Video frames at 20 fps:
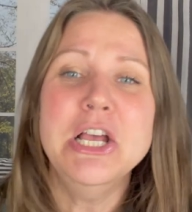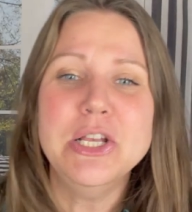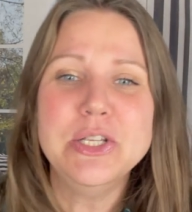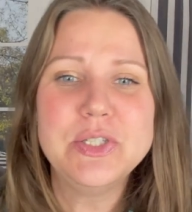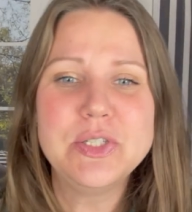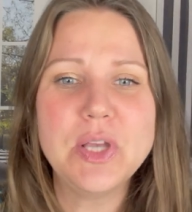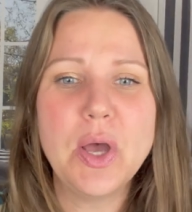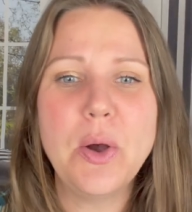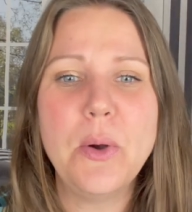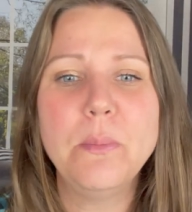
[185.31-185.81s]

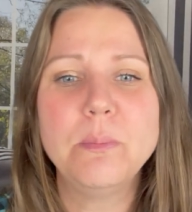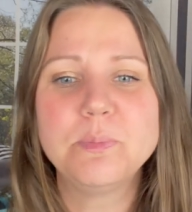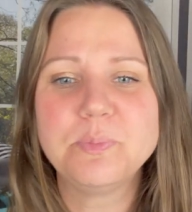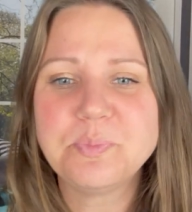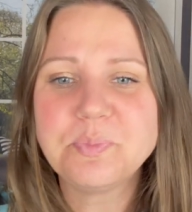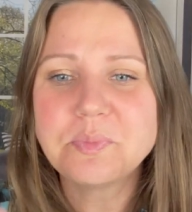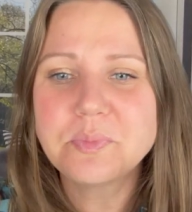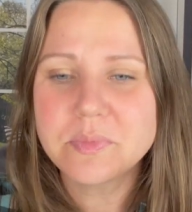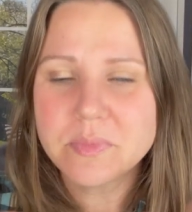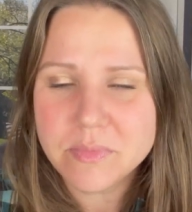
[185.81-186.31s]
So
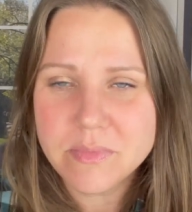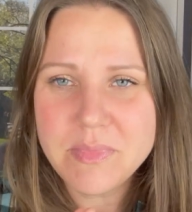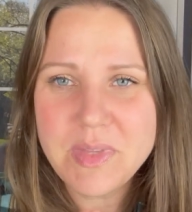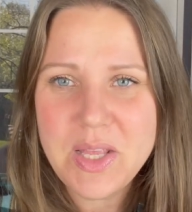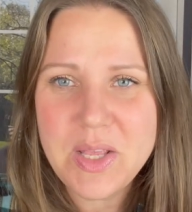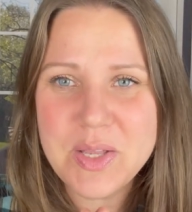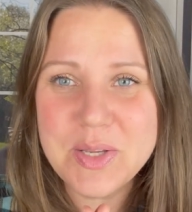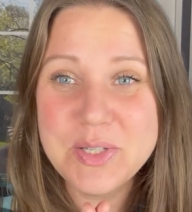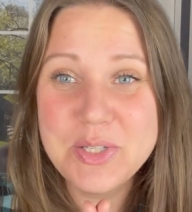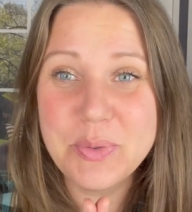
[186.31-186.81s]

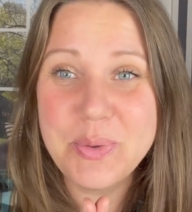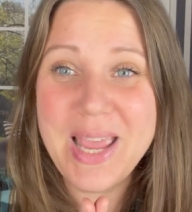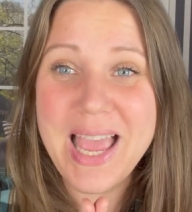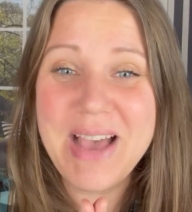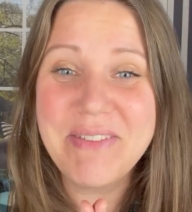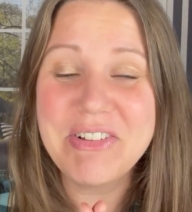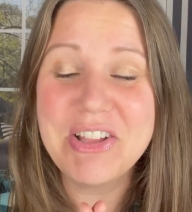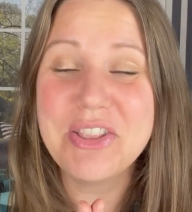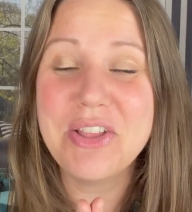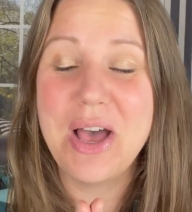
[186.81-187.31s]
we
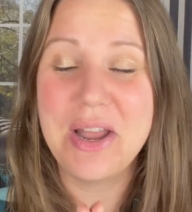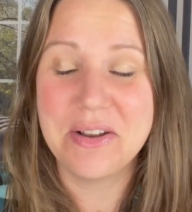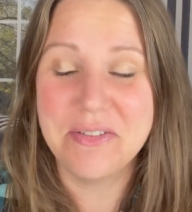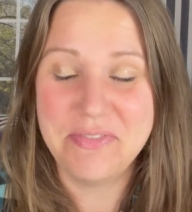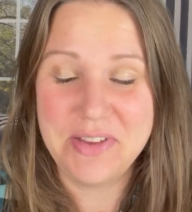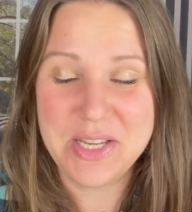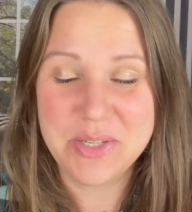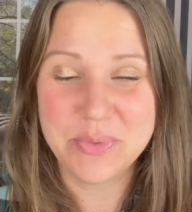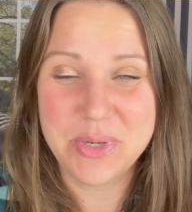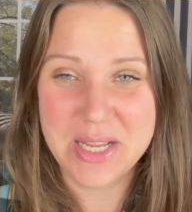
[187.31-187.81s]
have a lot
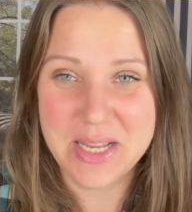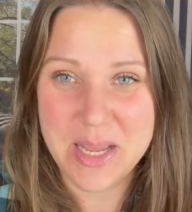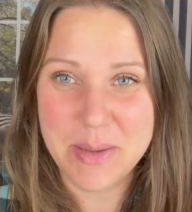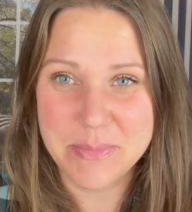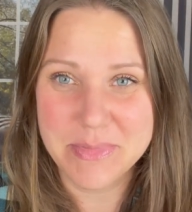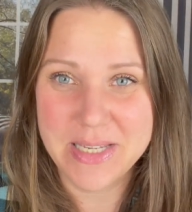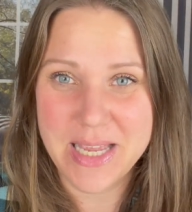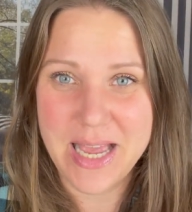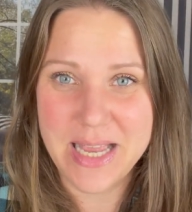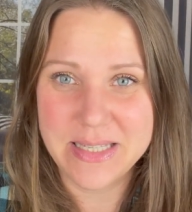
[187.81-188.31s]
of fees when it
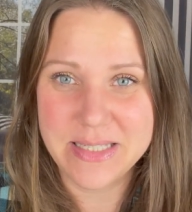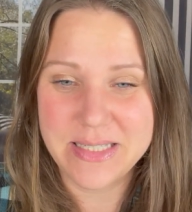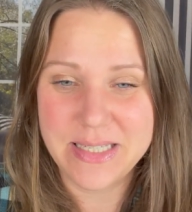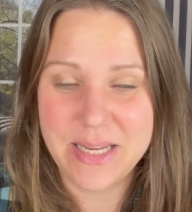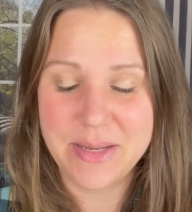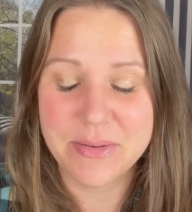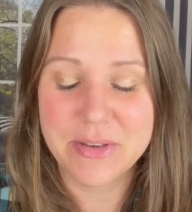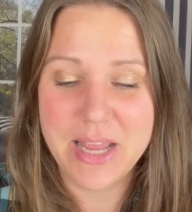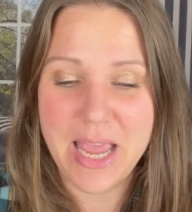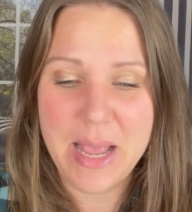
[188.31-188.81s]
comes to
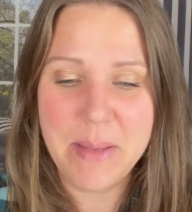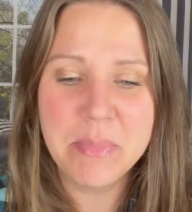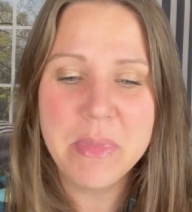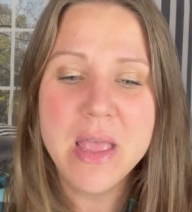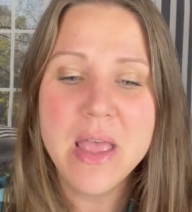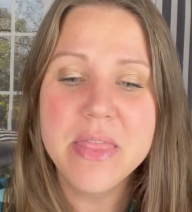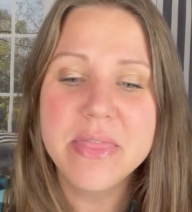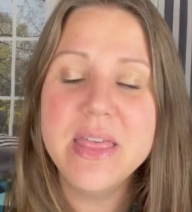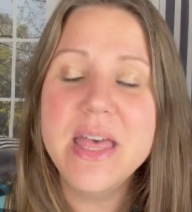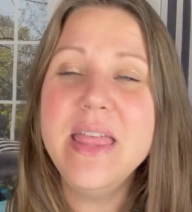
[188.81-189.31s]
Etsy, okay?
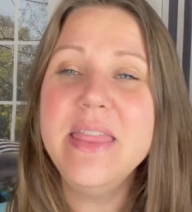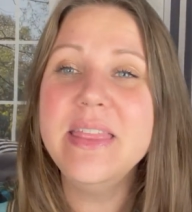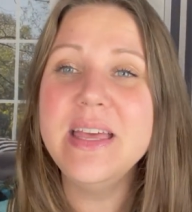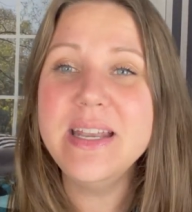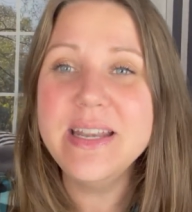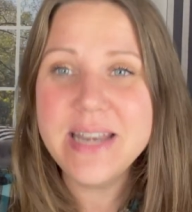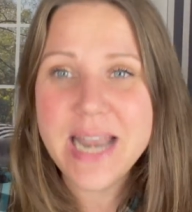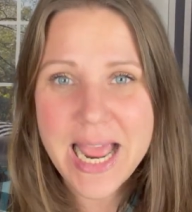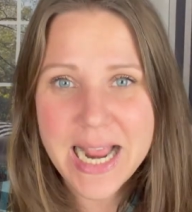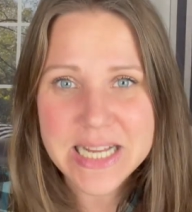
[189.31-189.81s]
Then
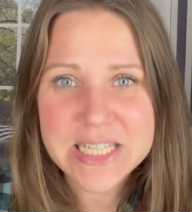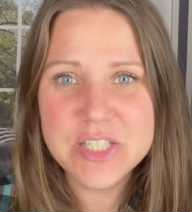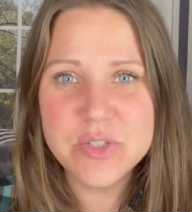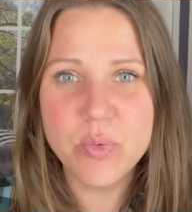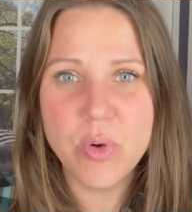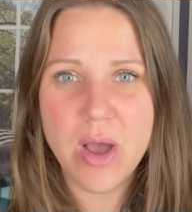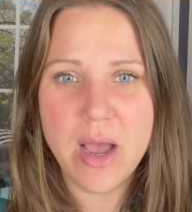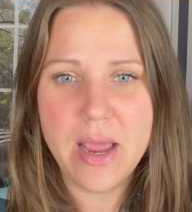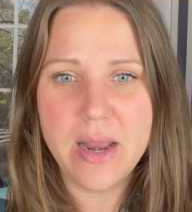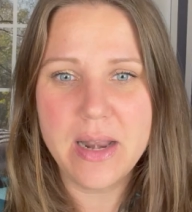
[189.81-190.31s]
the next
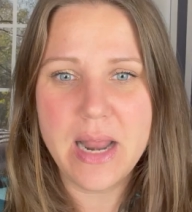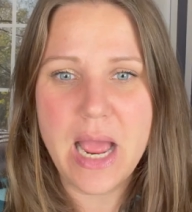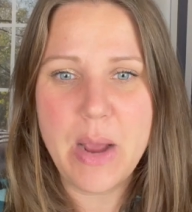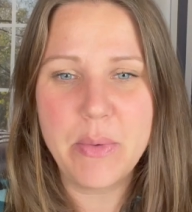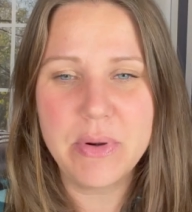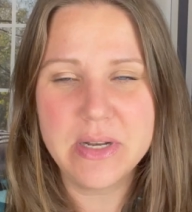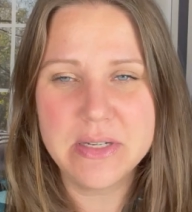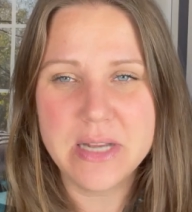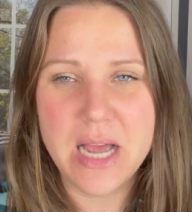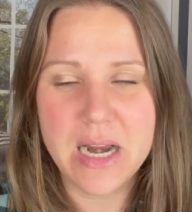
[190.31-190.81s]
one I
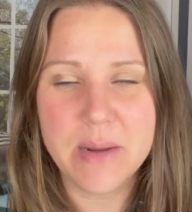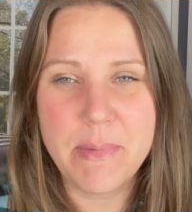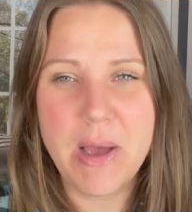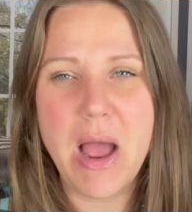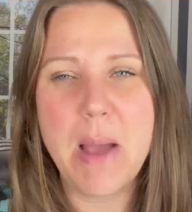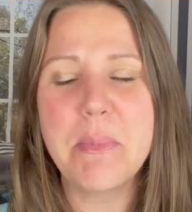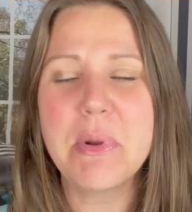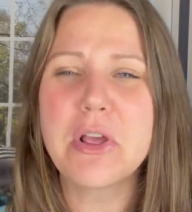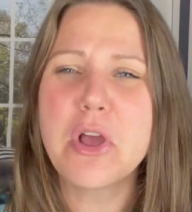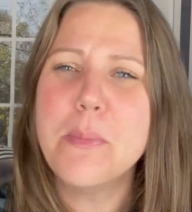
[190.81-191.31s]
want to talk
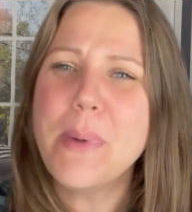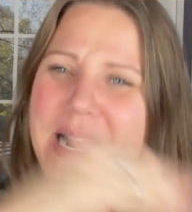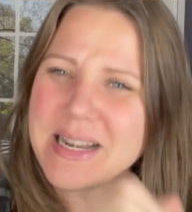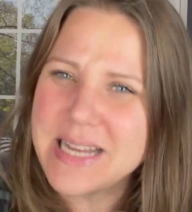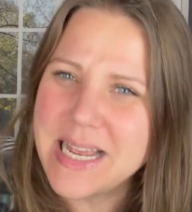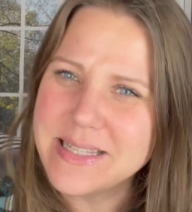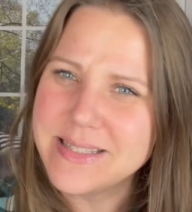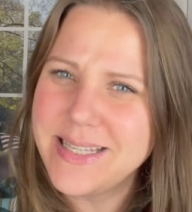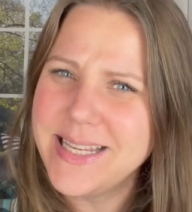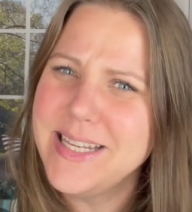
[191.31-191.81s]
about, I'm going to go back
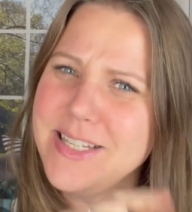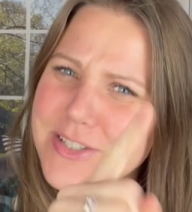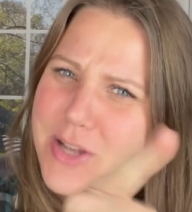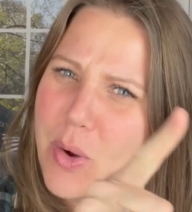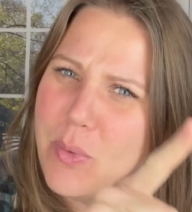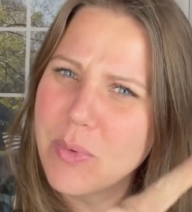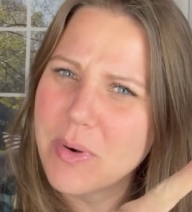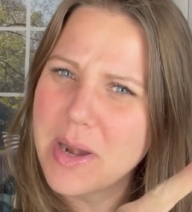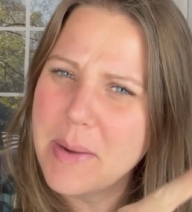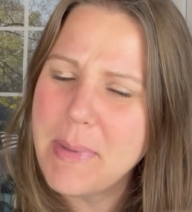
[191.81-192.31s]
to Etsy.
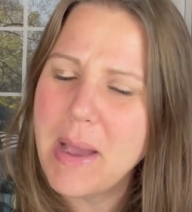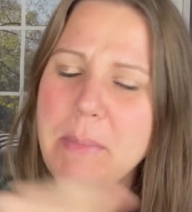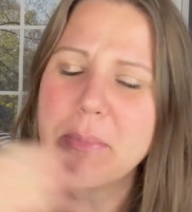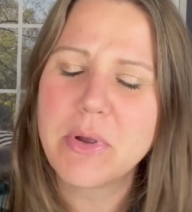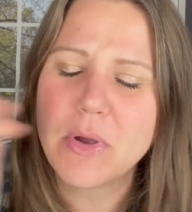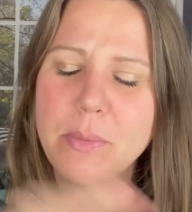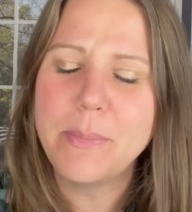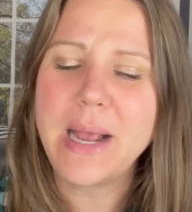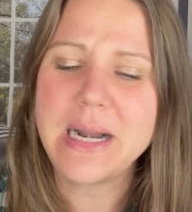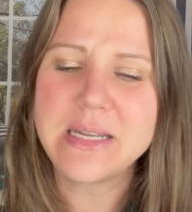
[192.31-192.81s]
Don't worry about it.
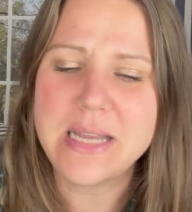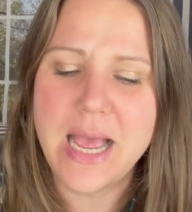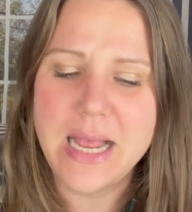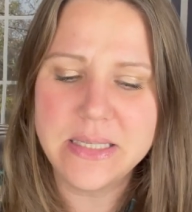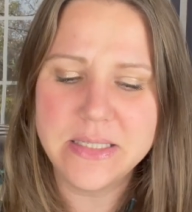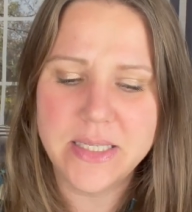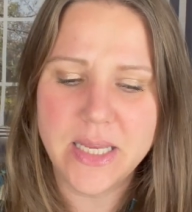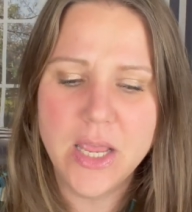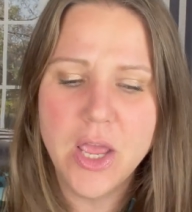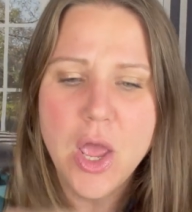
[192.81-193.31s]
I'm going to go back to
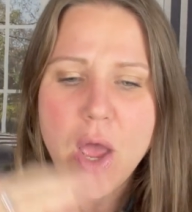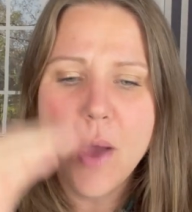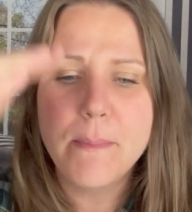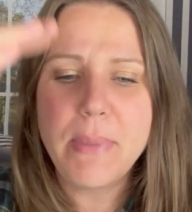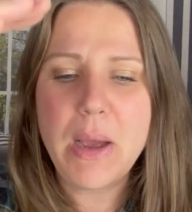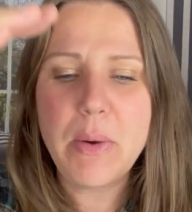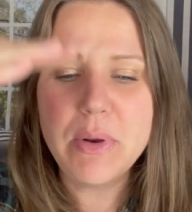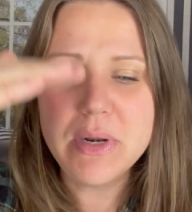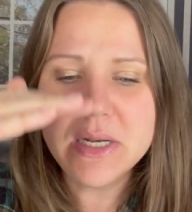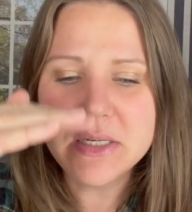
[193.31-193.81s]
Etsy,
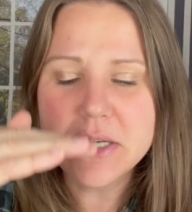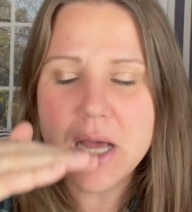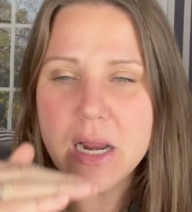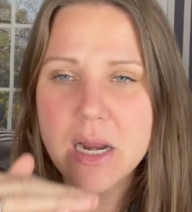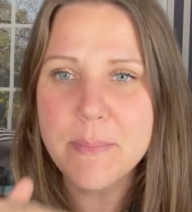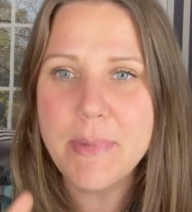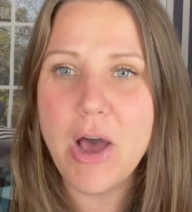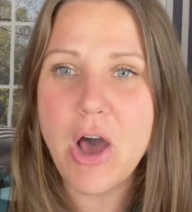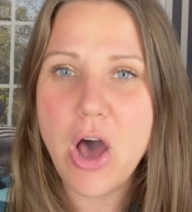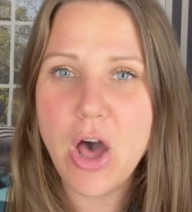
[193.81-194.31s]
but I want to
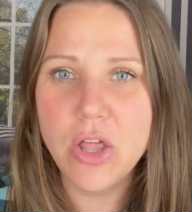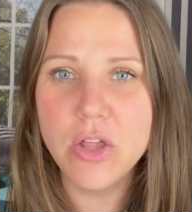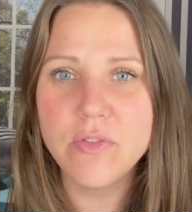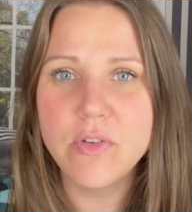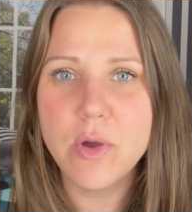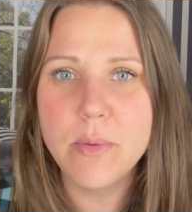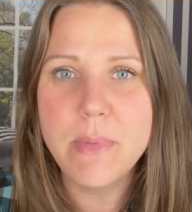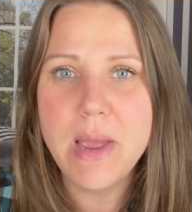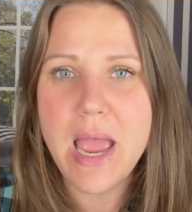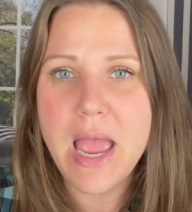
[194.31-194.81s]
talk about all of
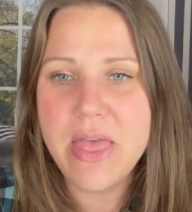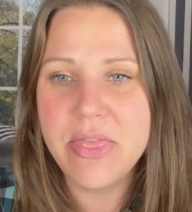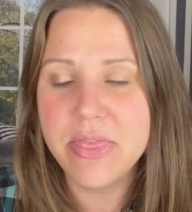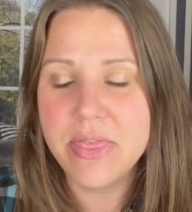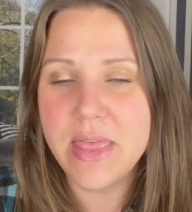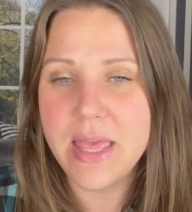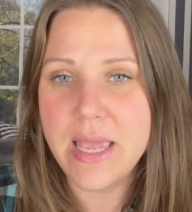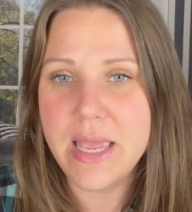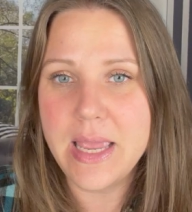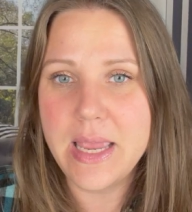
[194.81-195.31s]
them
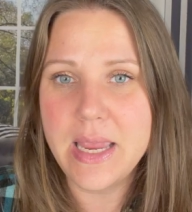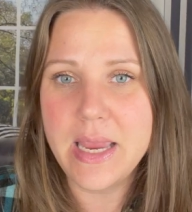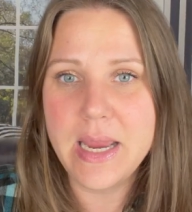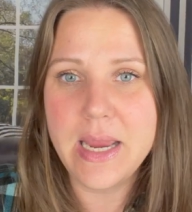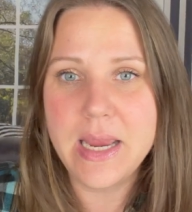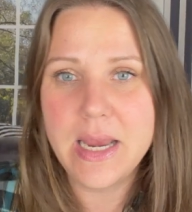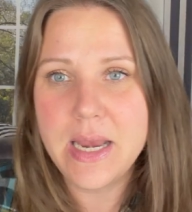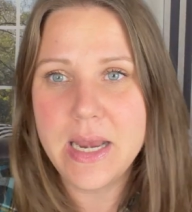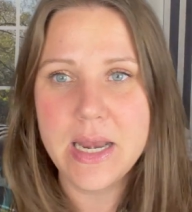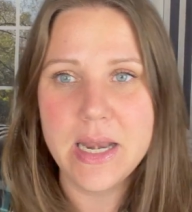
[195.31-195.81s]
and
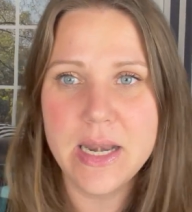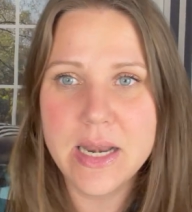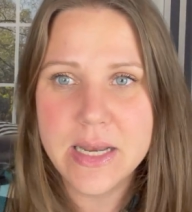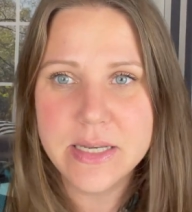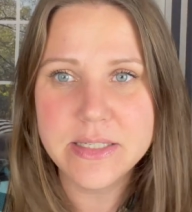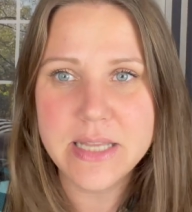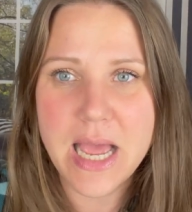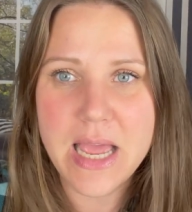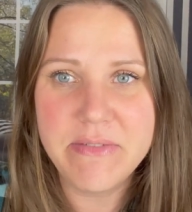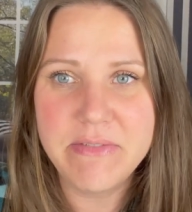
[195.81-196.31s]

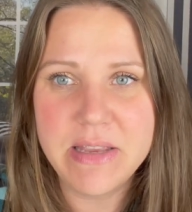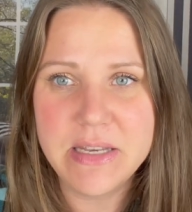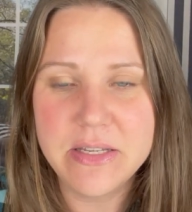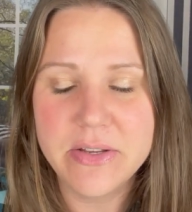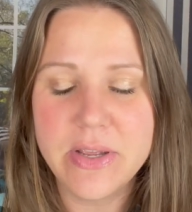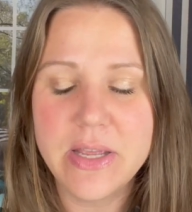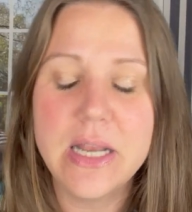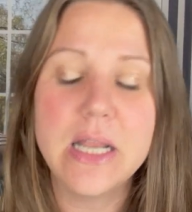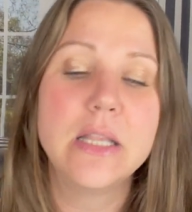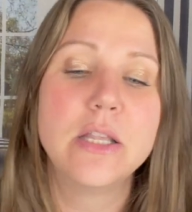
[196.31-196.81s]
then dive
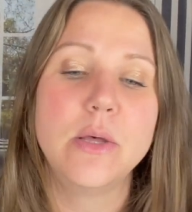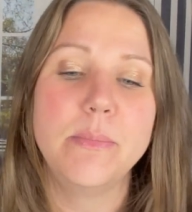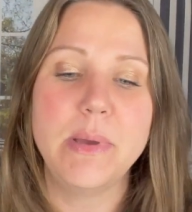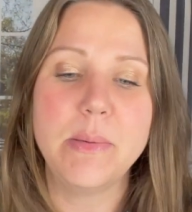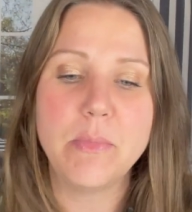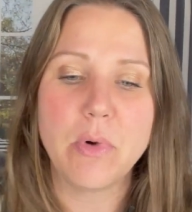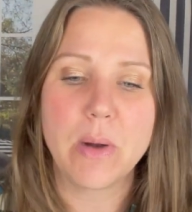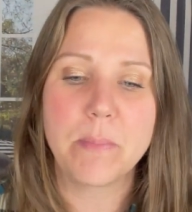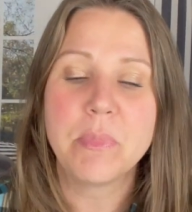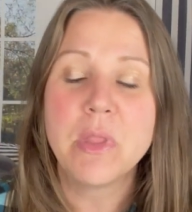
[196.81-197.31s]
into it a little
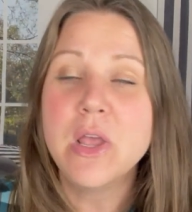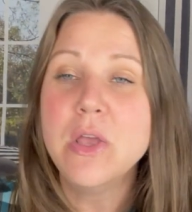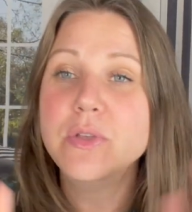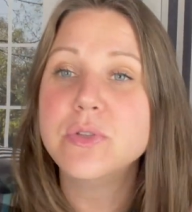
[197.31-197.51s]
bit more.